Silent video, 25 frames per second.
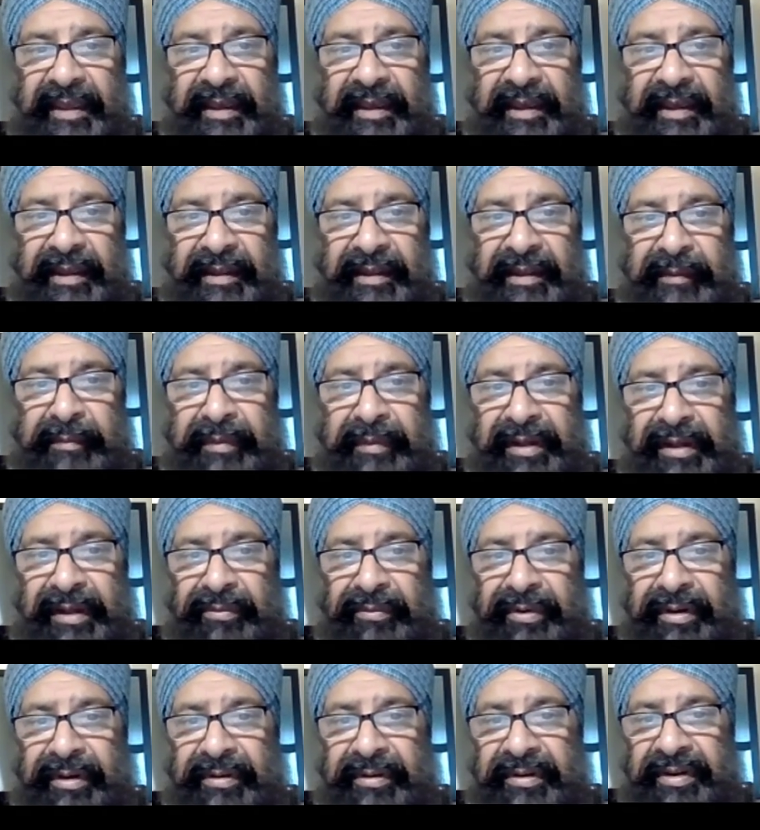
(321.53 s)
in the middle
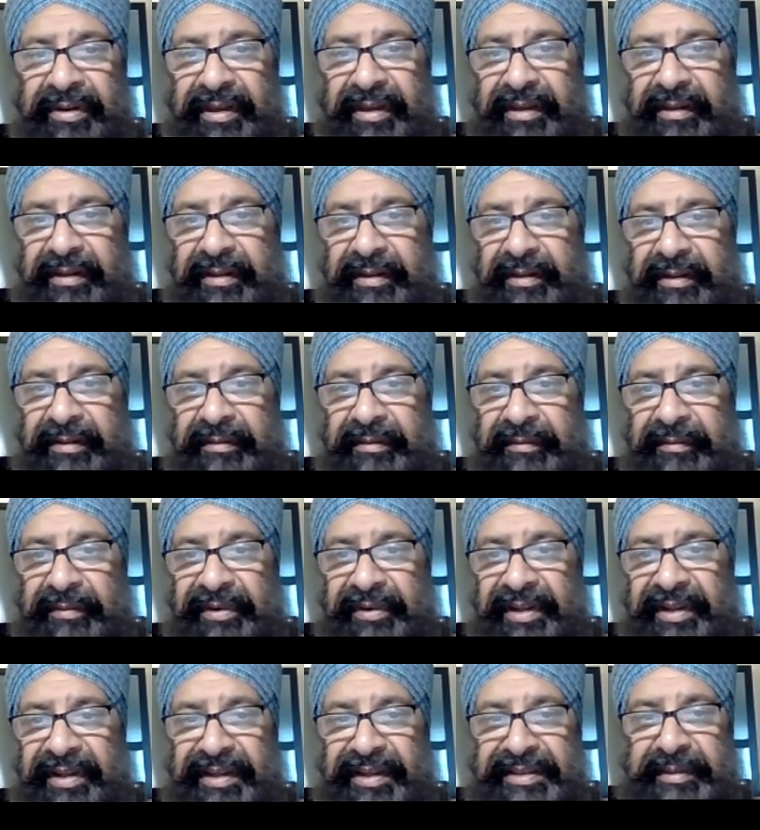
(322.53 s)
row here,
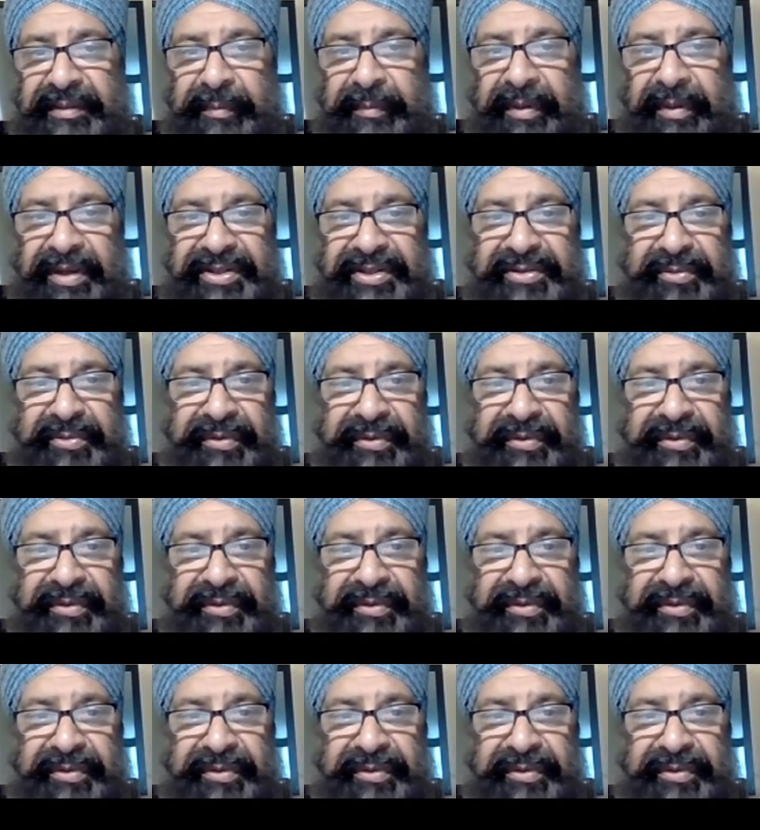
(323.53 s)
here's a patient